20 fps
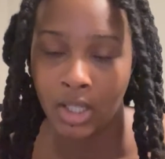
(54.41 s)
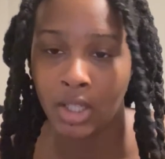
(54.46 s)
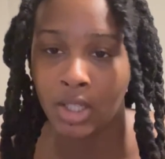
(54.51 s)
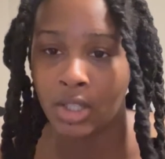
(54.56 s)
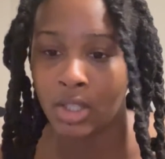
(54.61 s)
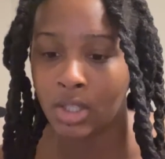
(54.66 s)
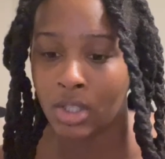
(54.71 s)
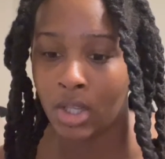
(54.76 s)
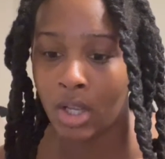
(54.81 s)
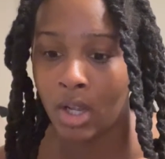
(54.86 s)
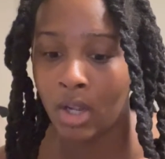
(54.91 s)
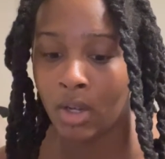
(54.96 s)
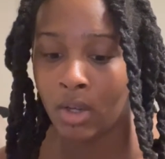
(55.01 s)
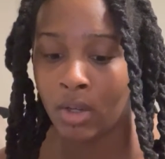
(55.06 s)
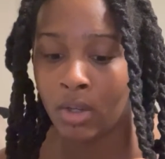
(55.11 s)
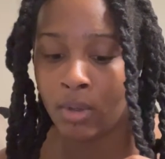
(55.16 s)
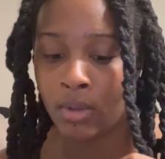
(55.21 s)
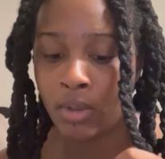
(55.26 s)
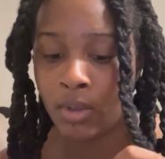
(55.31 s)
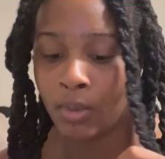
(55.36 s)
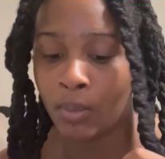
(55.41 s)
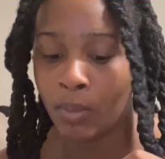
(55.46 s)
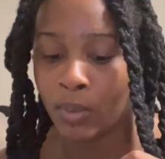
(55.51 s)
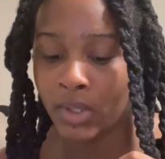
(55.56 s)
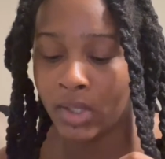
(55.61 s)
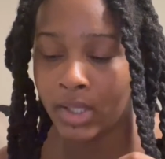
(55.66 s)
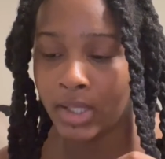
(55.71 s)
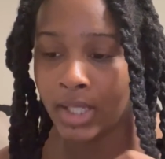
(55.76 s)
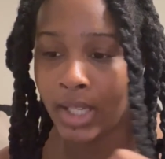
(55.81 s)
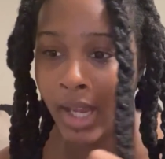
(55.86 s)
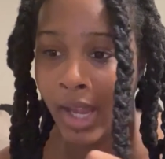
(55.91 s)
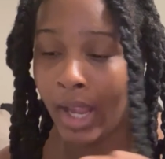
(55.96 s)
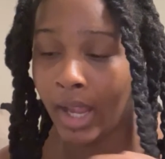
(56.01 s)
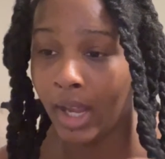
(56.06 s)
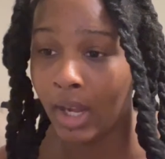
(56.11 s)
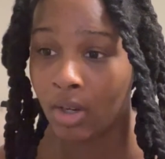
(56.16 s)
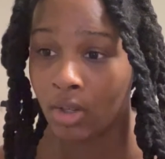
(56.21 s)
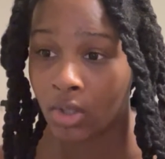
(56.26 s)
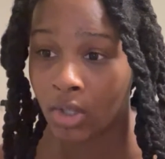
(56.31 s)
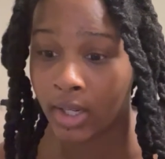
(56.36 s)
So we'll see
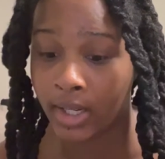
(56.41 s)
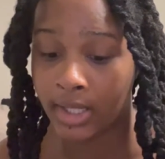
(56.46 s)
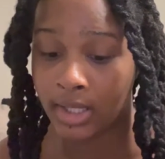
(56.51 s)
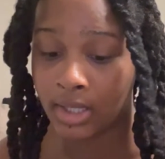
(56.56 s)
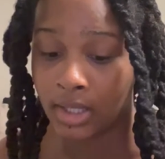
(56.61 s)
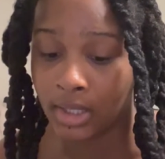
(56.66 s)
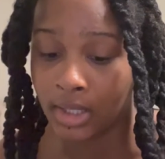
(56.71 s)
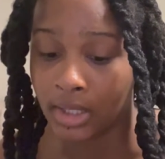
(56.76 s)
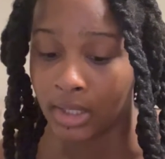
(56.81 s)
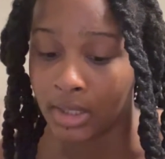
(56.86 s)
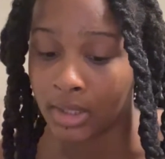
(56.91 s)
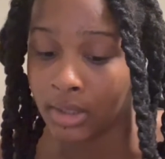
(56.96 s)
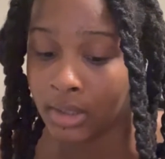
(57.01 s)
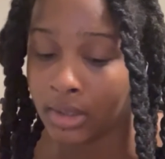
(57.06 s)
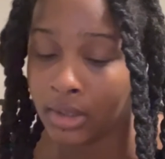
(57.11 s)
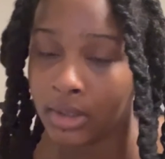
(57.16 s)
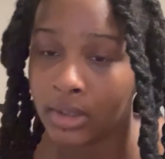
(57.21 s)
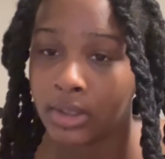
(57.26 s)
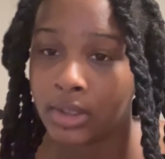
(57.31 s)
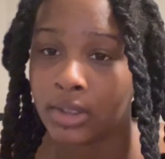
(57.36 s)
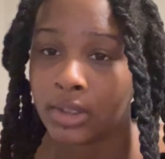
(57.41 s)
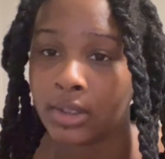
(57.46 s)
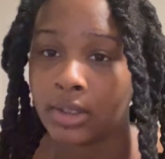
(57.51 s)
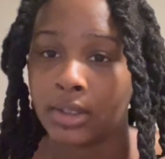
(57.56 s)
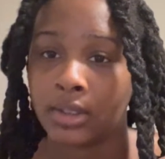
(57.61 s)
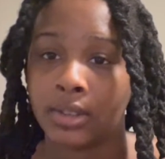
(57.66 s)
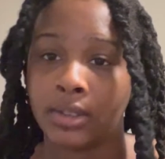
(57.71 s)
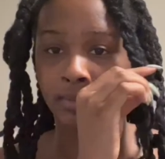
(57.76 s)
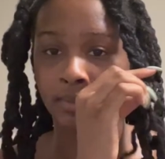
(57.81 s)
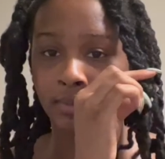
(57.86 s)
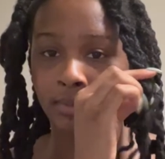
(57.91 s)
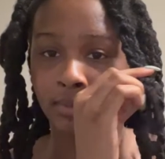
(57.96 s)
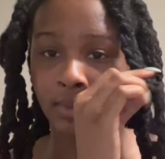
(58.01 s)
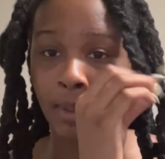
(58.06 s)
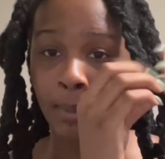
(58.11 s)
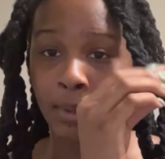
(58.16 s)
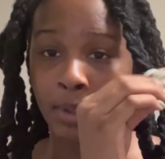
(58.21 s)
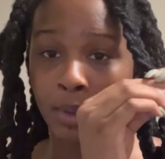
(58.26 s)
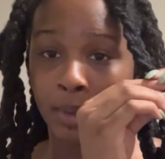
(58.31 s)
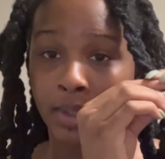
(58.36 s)
how crazy this looks. I'm
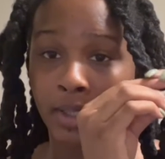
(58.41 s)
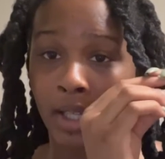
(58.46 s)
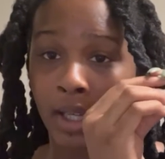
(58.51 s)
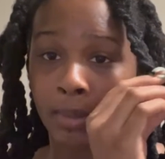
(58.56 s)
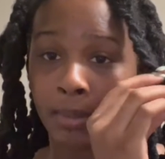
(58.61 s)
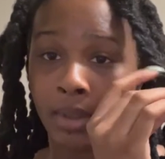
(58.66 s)
gonna do a time